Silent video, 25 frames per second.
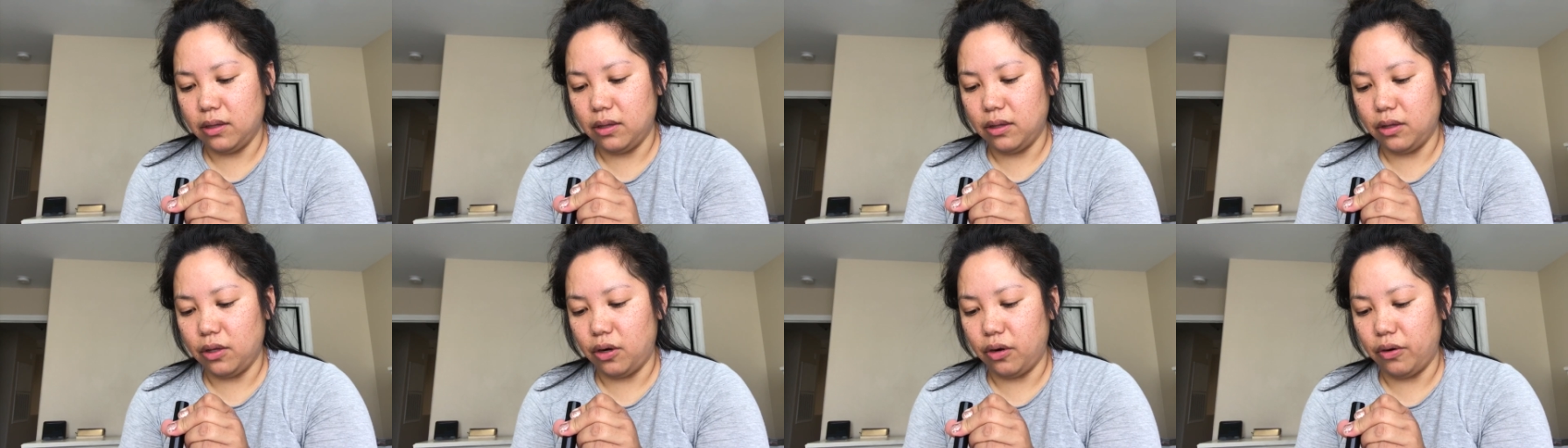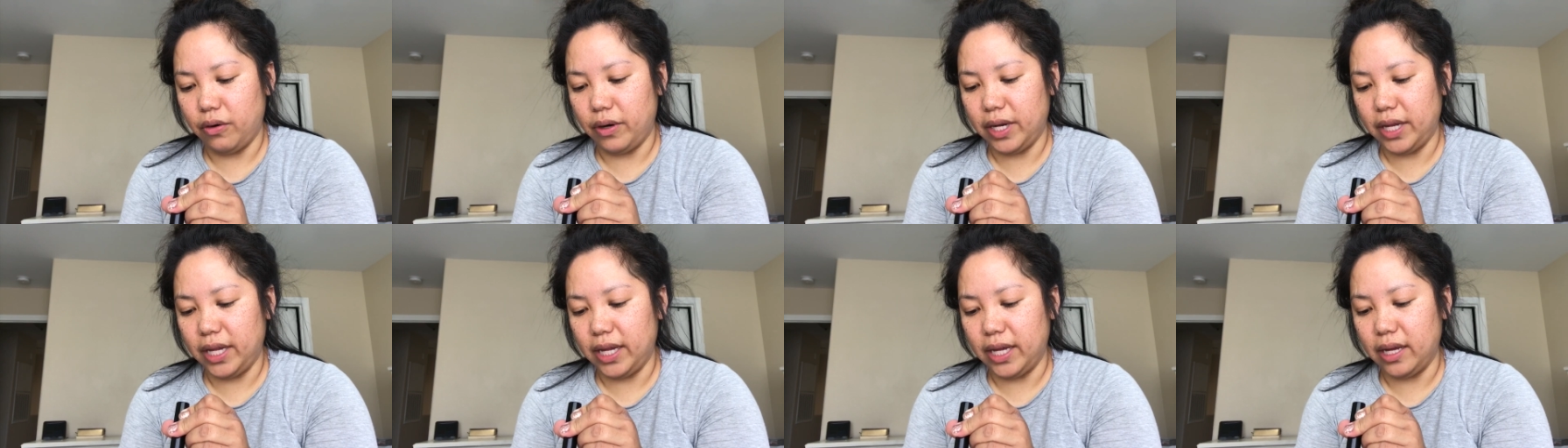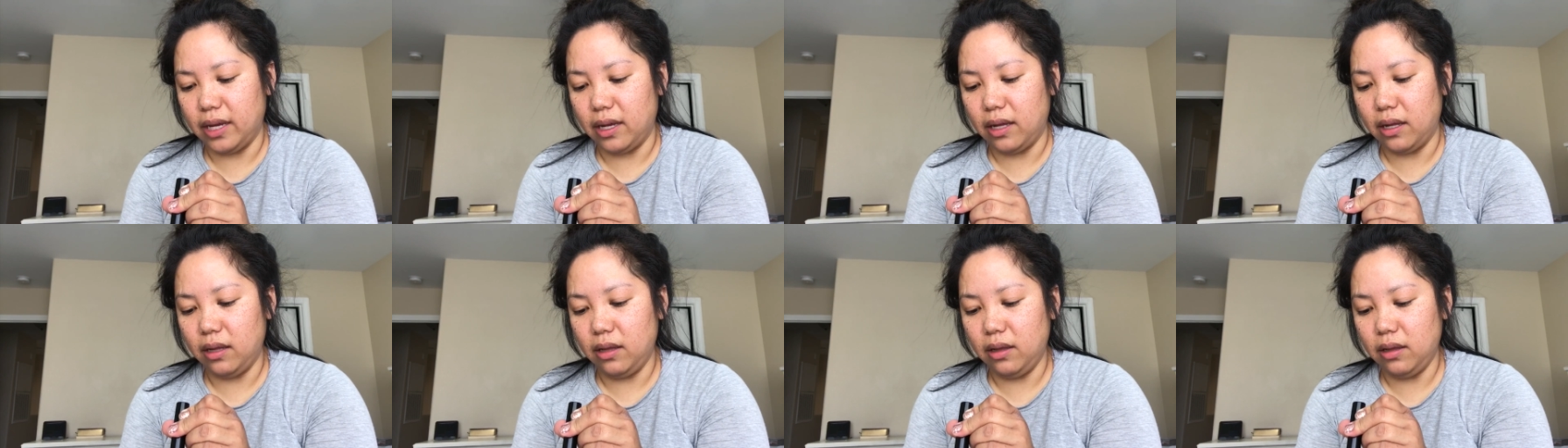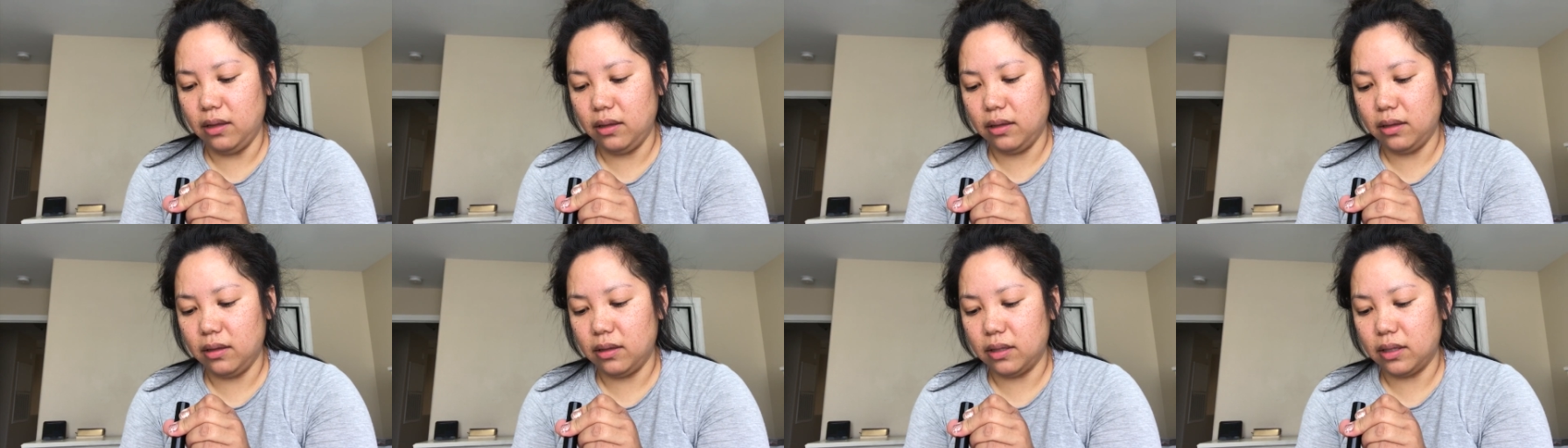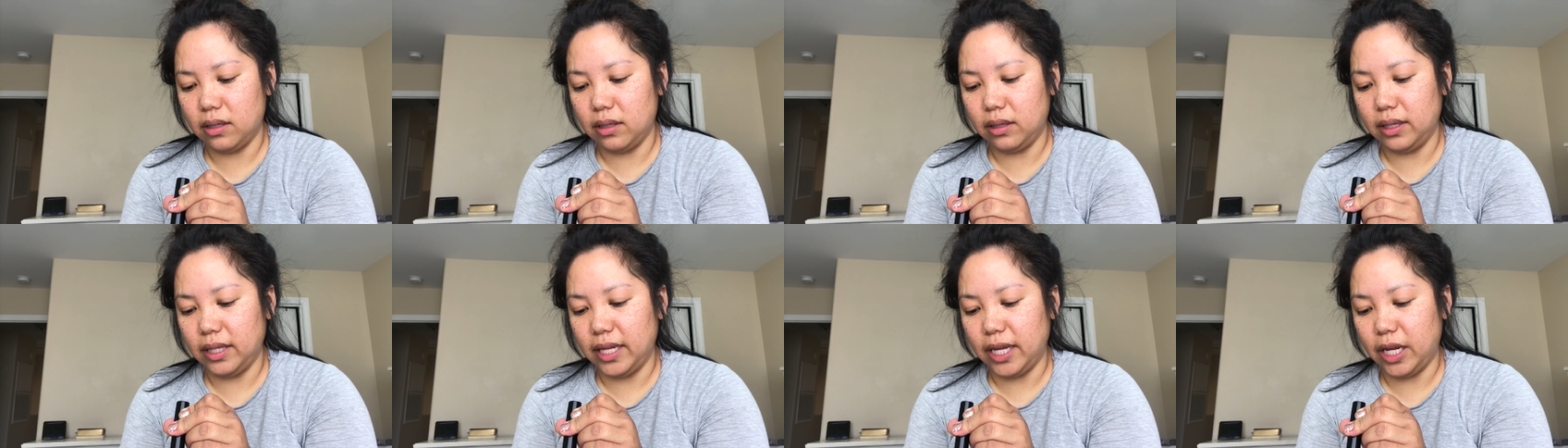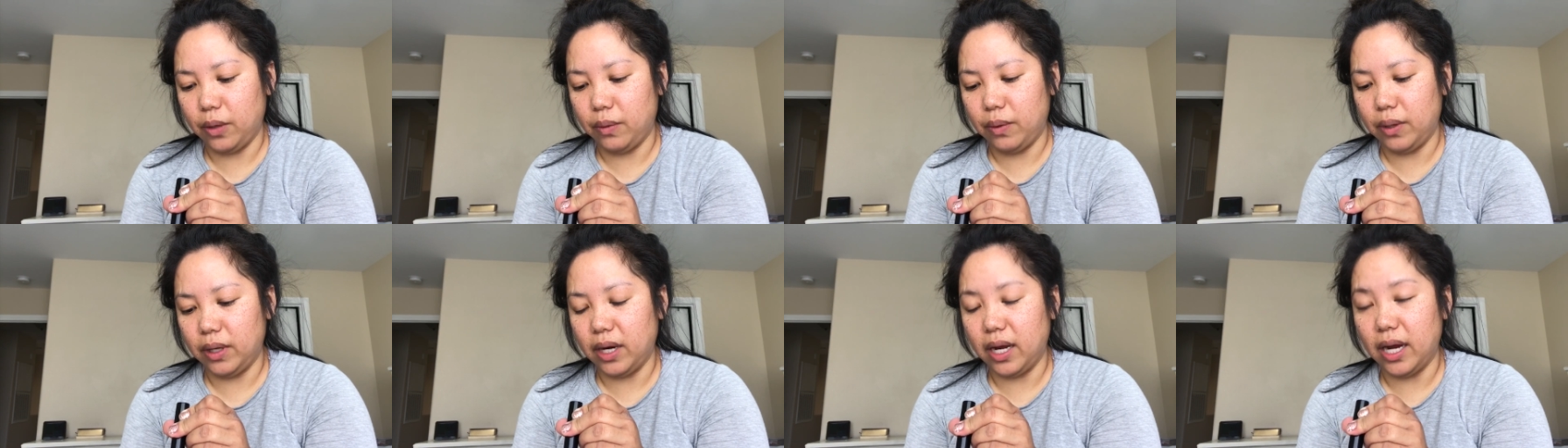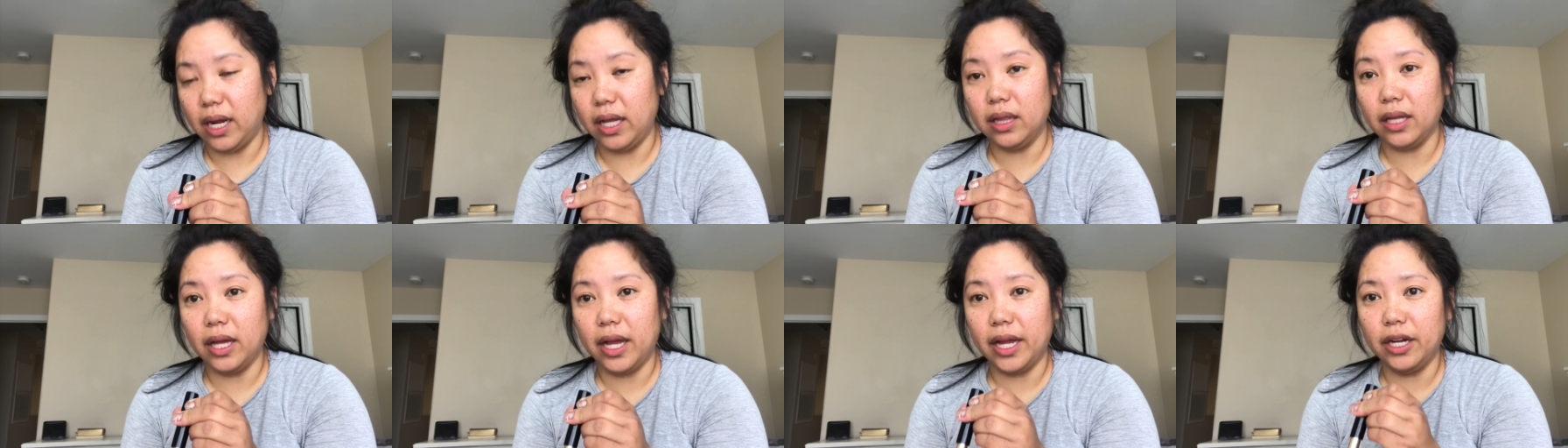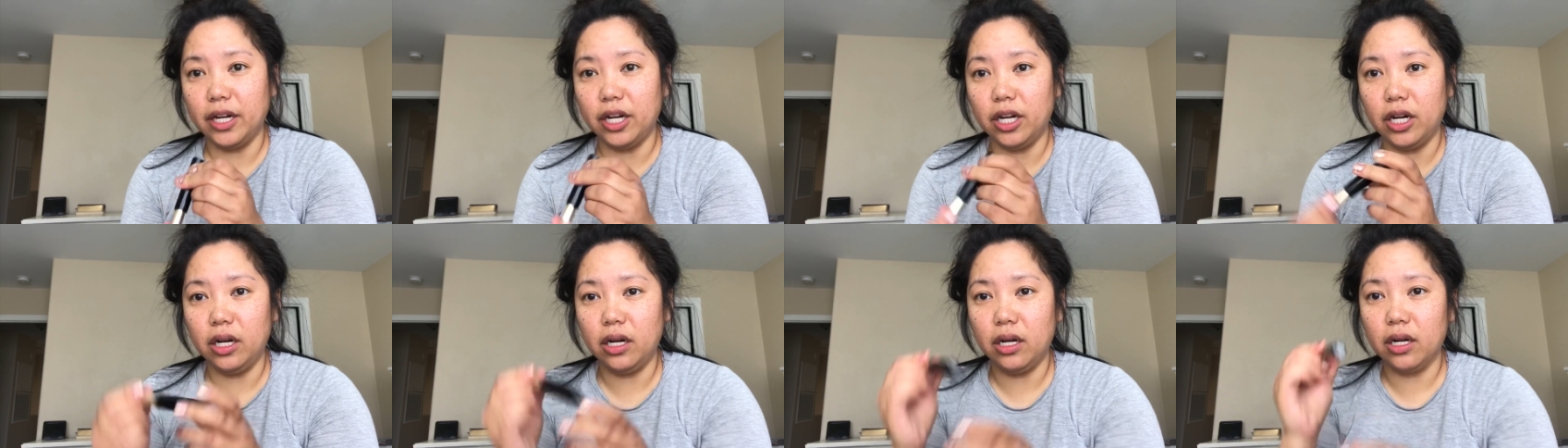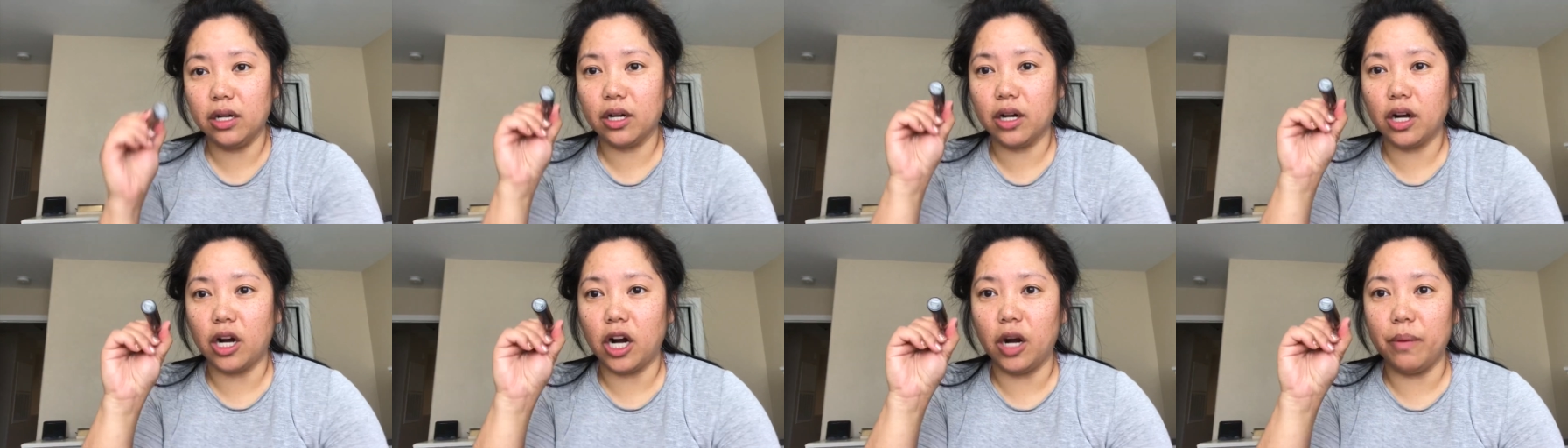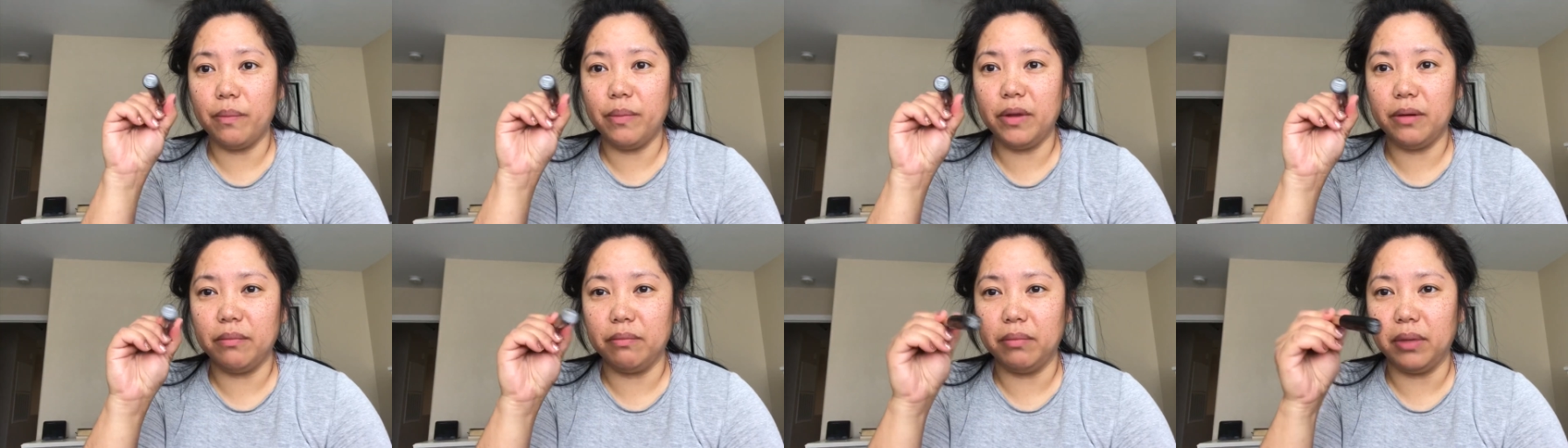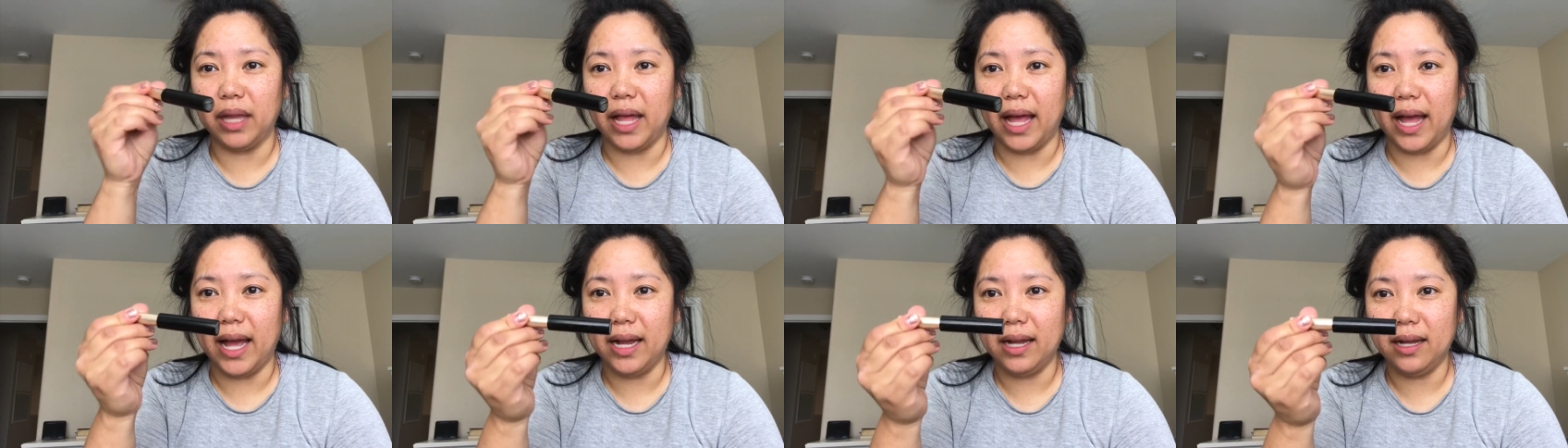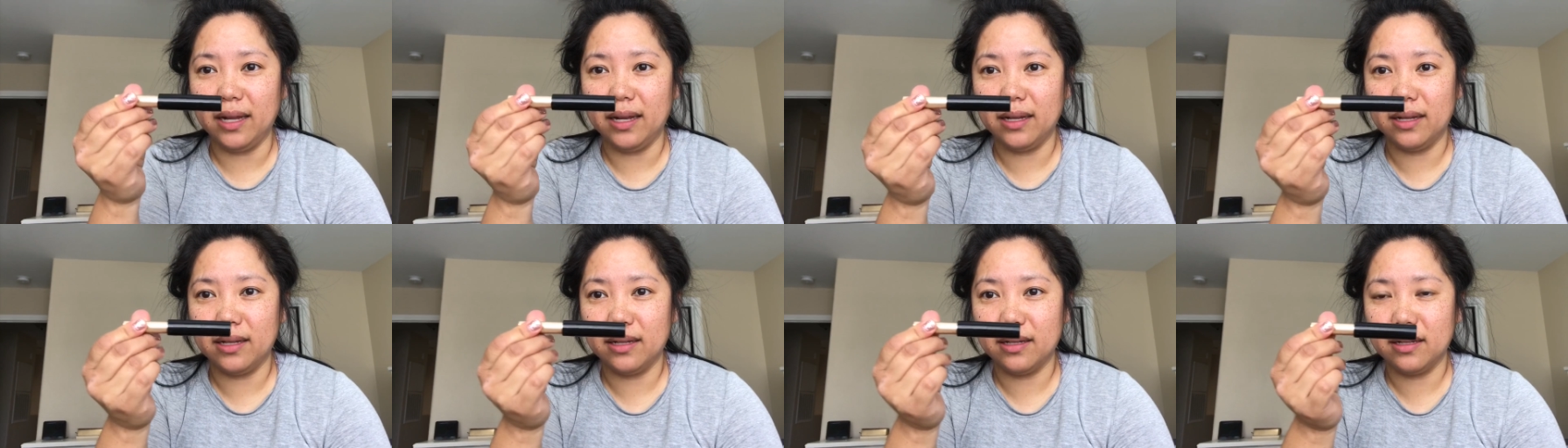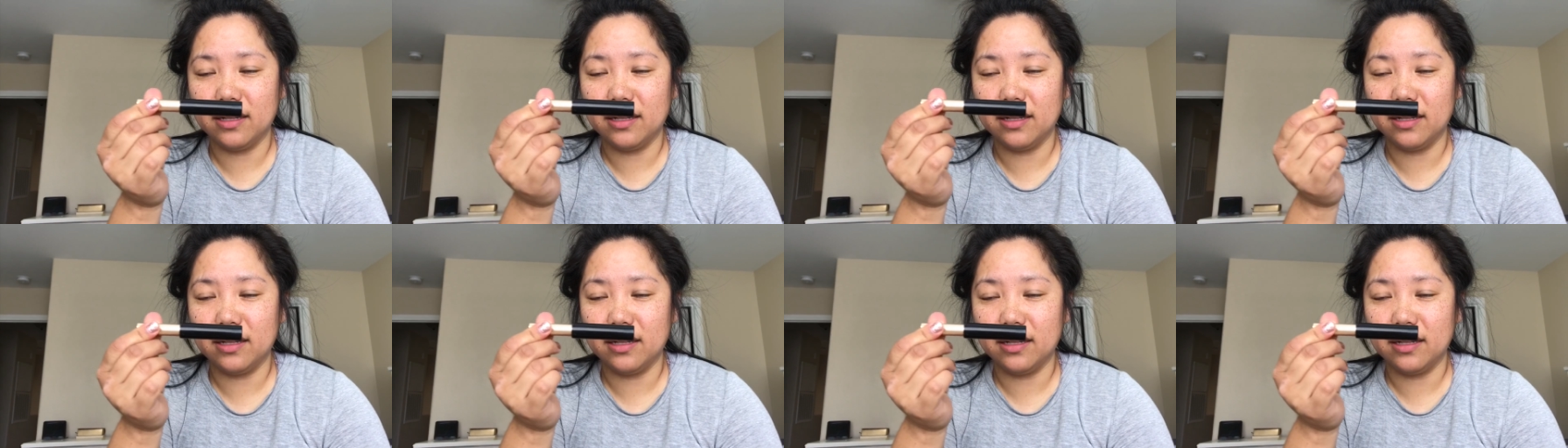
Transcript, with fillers: L'Oreal Liquid Eyeliner Carbon Black.